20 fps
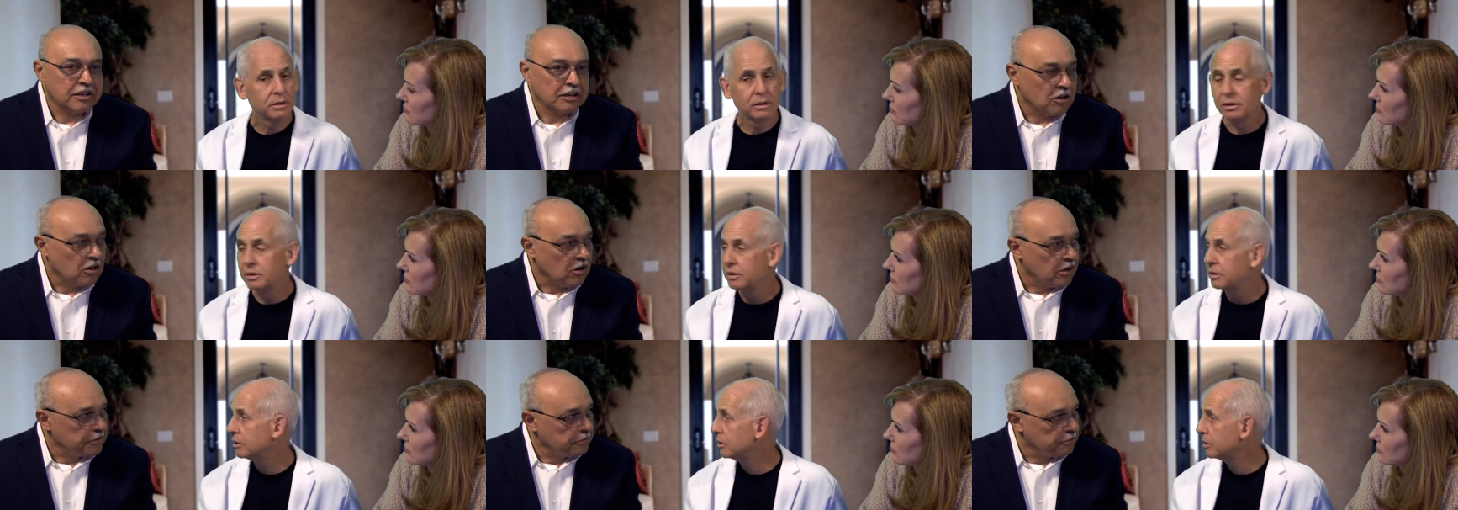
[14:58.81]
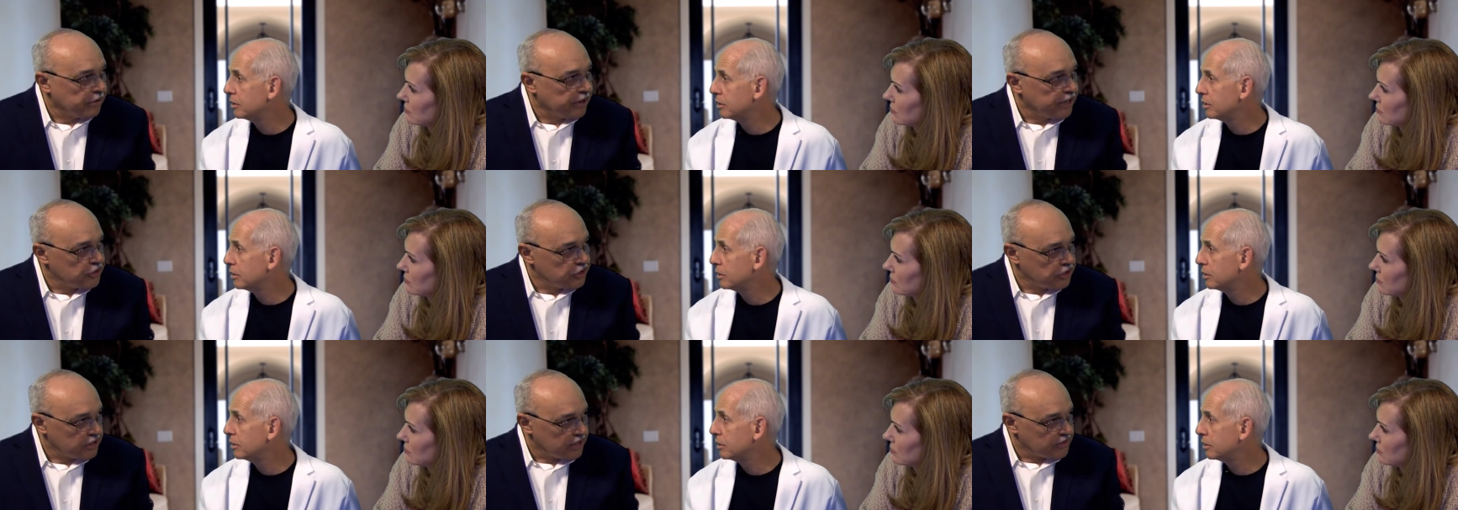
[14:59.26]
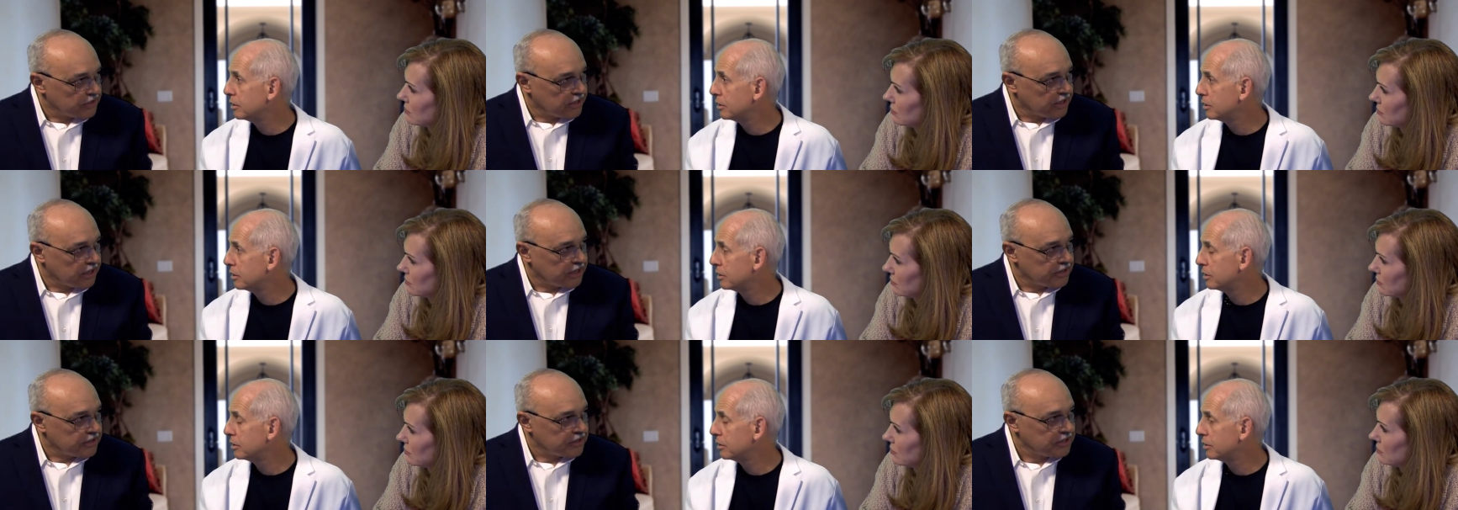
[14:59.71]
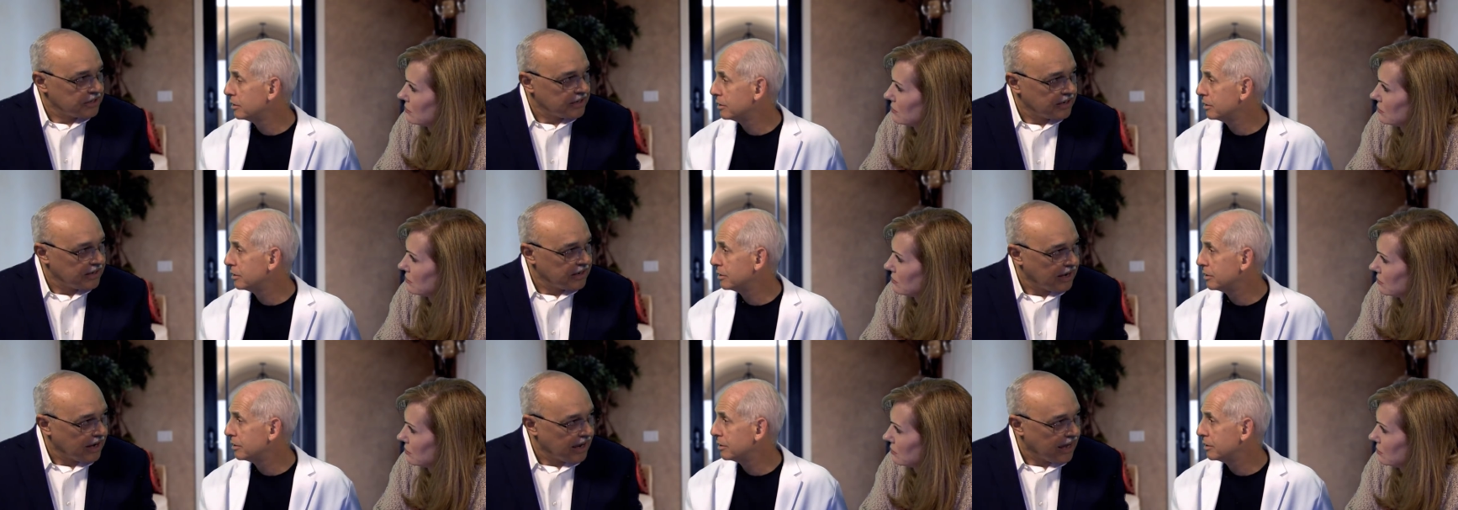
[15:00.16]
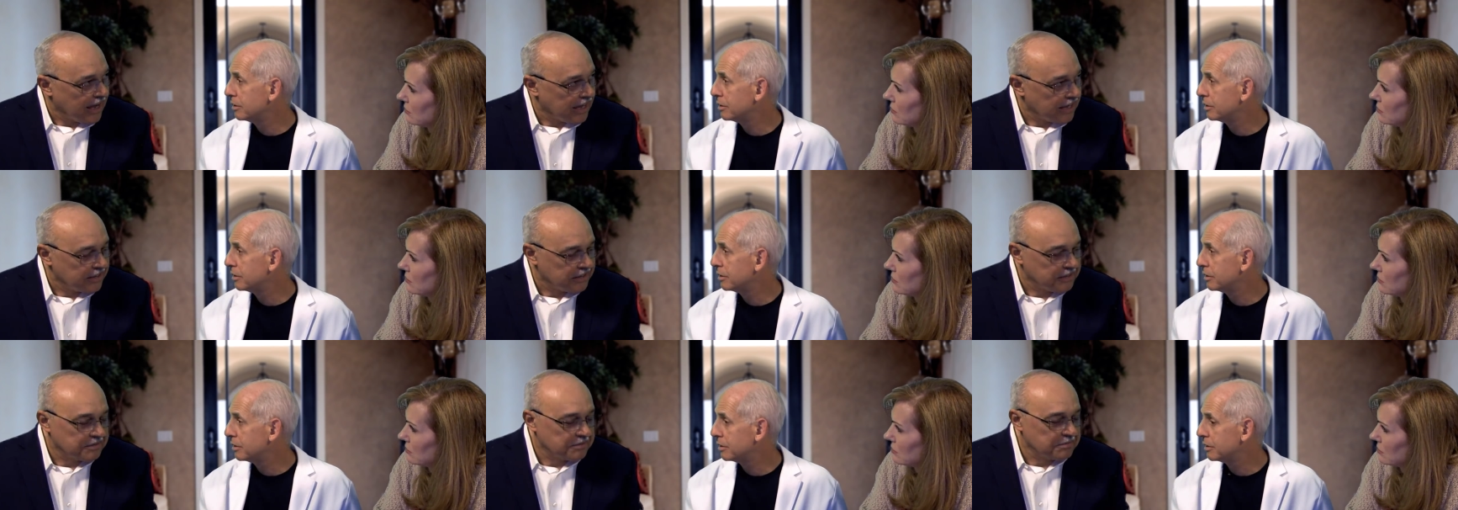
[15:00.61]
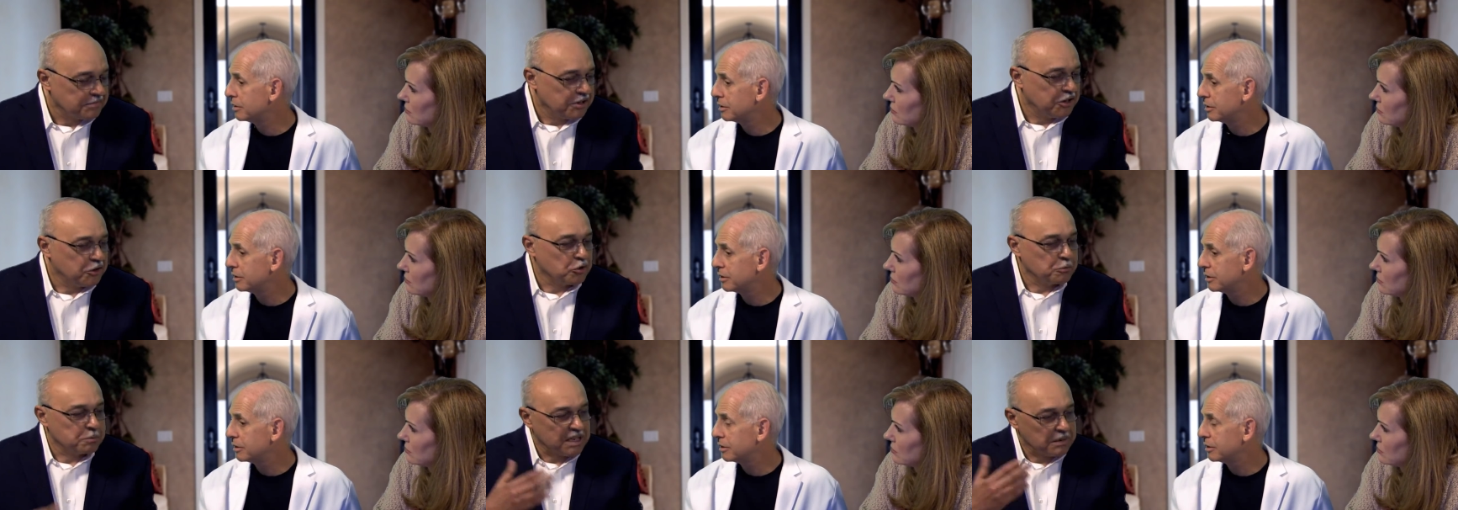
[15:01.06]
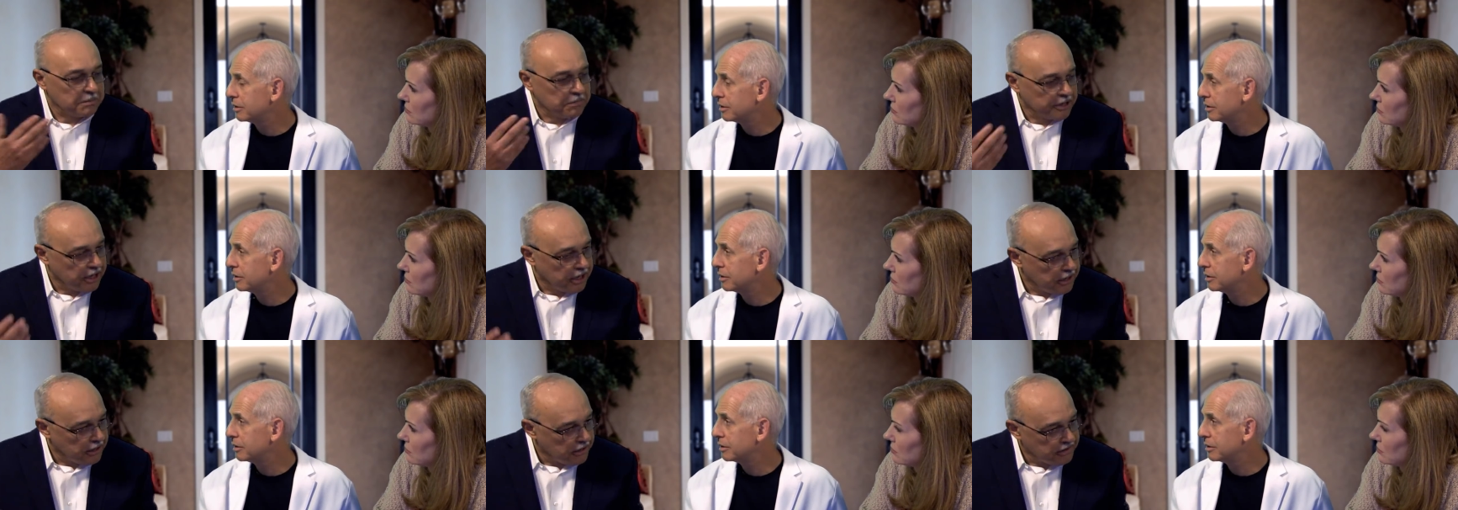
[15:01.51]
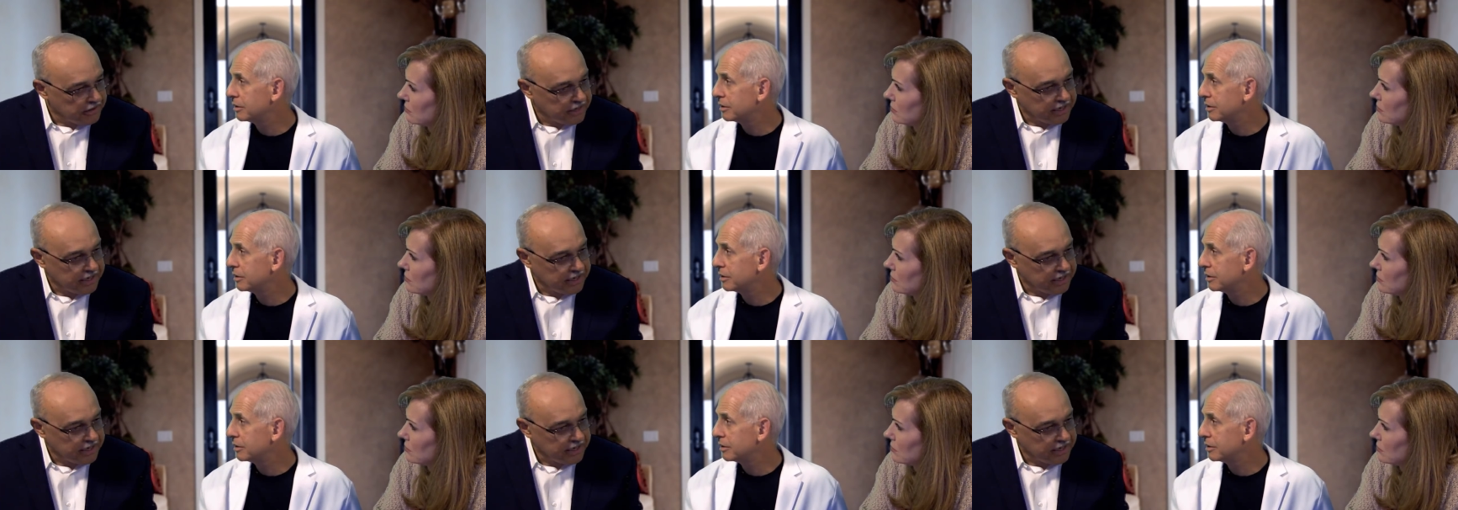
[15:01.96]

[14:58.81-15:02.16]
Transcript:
Speaker 1: are all the rage these days. And, you know, people hear